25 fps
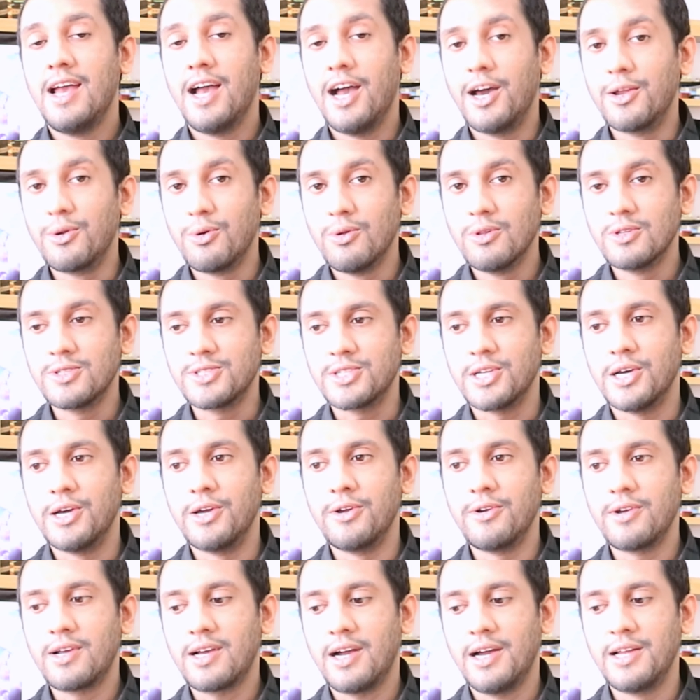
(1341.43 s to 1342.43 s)
and
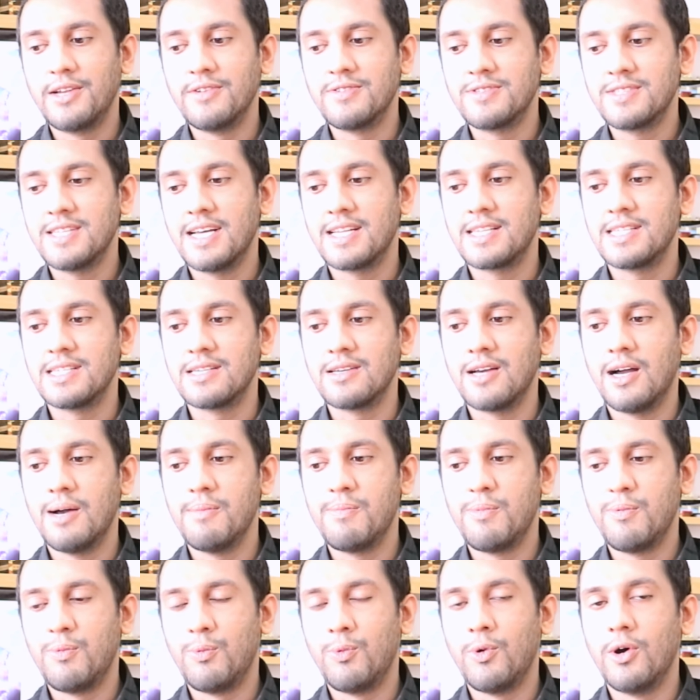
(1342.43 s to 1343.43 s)
also kind of setting
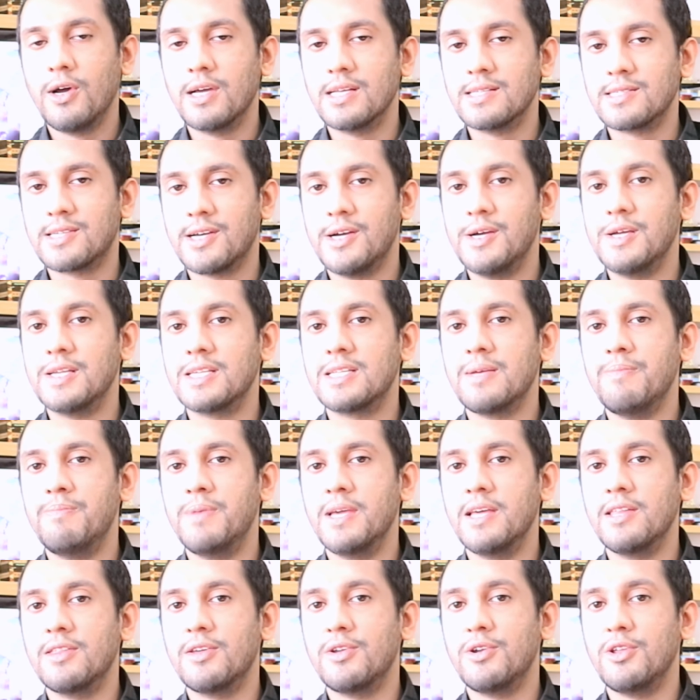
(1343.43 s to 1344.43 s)
up what is going to
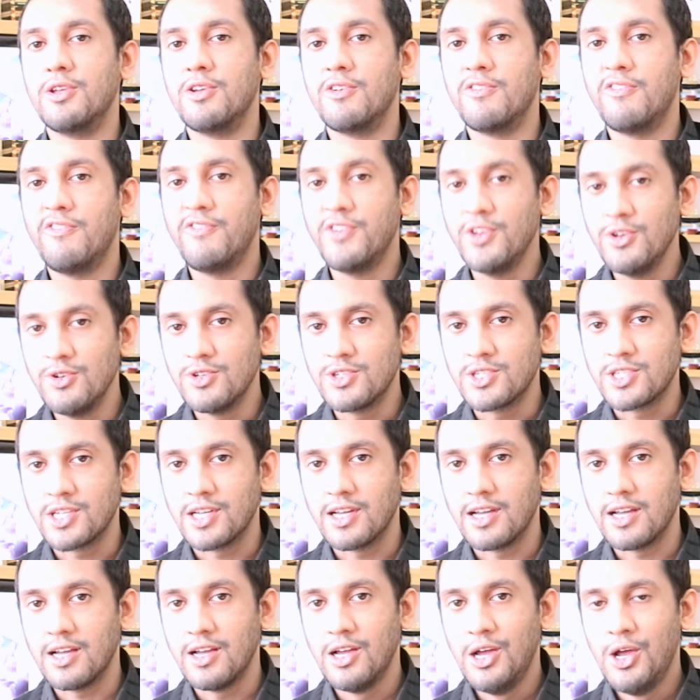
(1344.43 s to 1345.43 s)
be the new
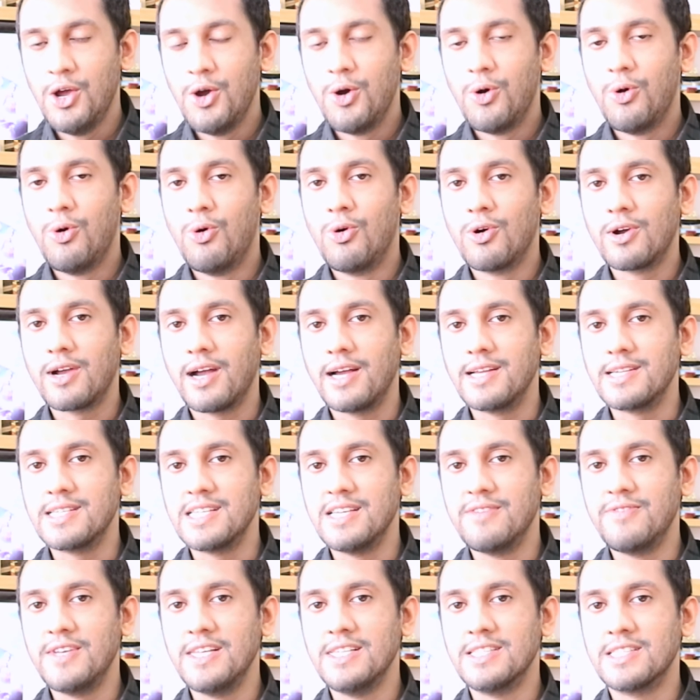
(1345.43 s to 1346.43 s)
future Hawkeye
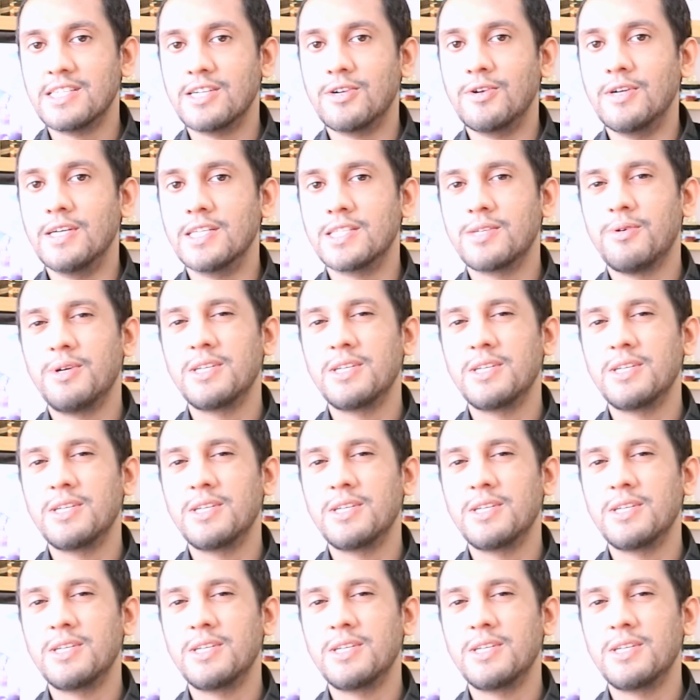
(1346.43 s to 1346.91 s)
T V series.